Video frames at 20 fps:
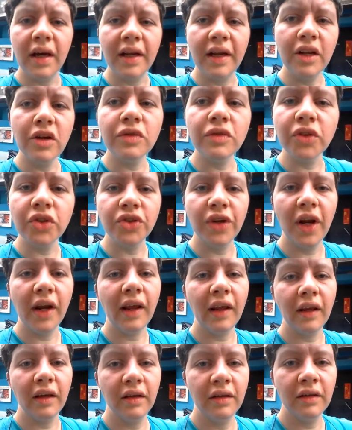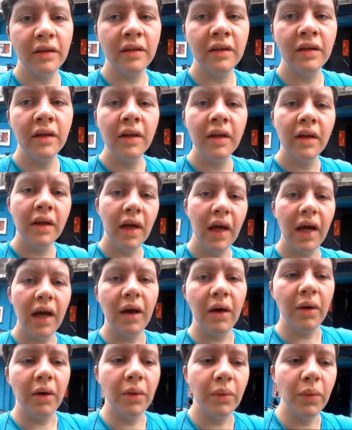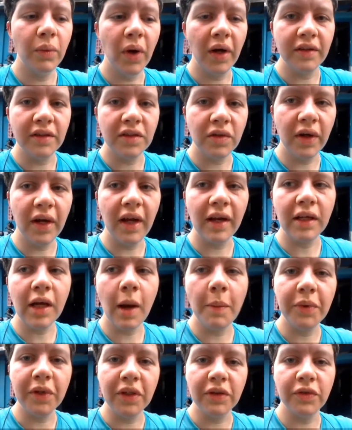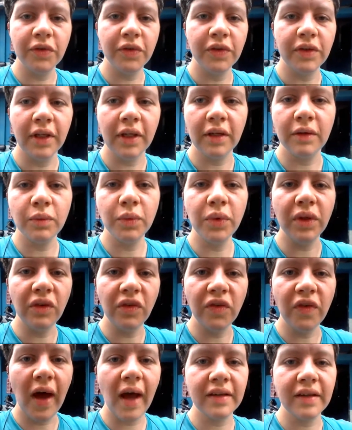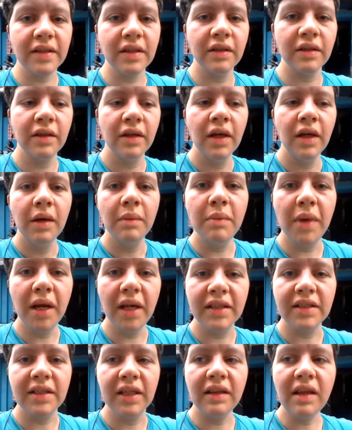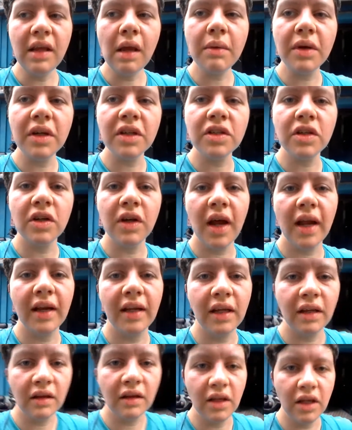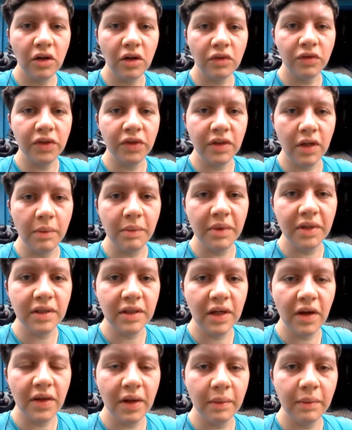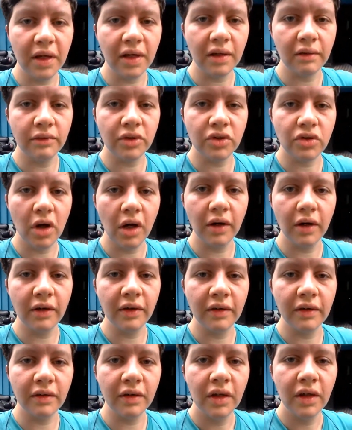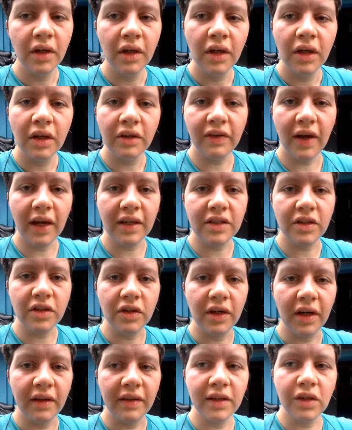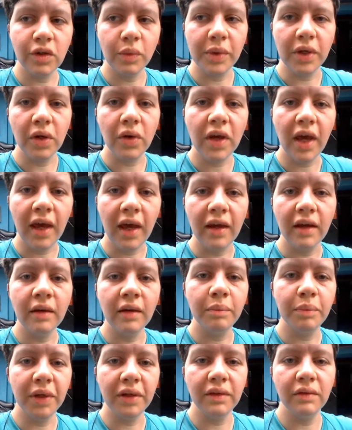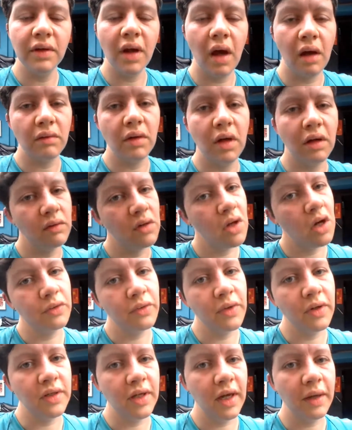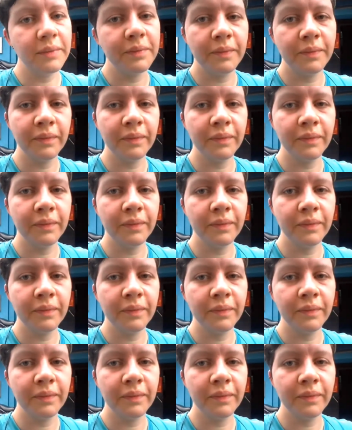interval training one, so I had a couple of really fast minutes, and I think I'm going to start adding in the interval zombies now that I'm getting stronger and faster, and I think it'll be okay, but not on long run day.